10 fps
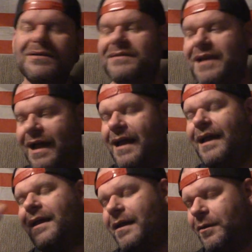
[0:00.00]

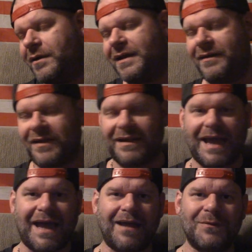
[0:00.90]
Nah, it wasn't anything like
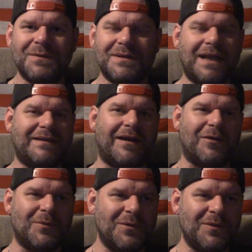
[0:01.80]
that. It wasn't that
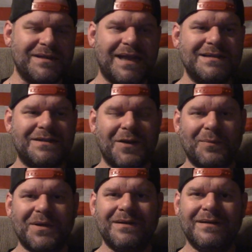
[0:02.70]
terrible. It wasn't that
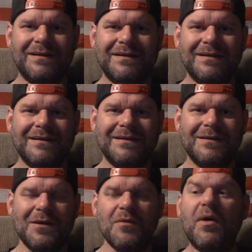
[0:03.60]
stupid.
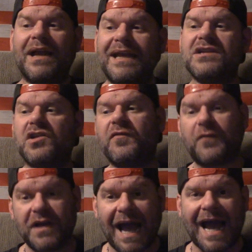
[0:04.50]
But he just
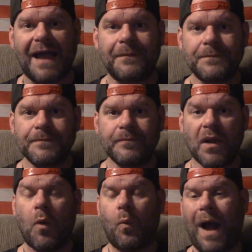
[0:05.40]
forgot,
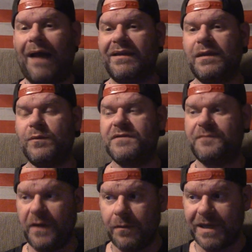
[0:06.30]
while he was
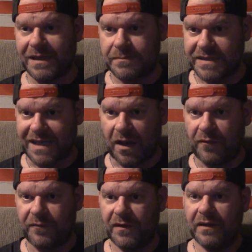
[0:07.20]
filming
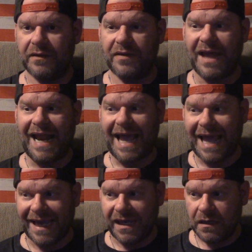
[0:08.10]
himself, that,
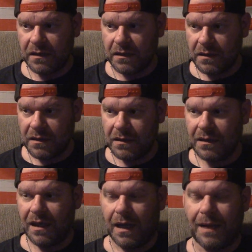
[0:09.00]
hey,
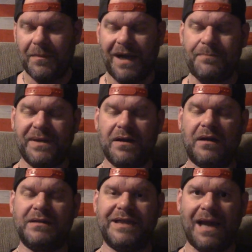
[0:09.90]
I might be
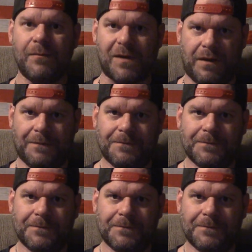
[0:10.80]
on camera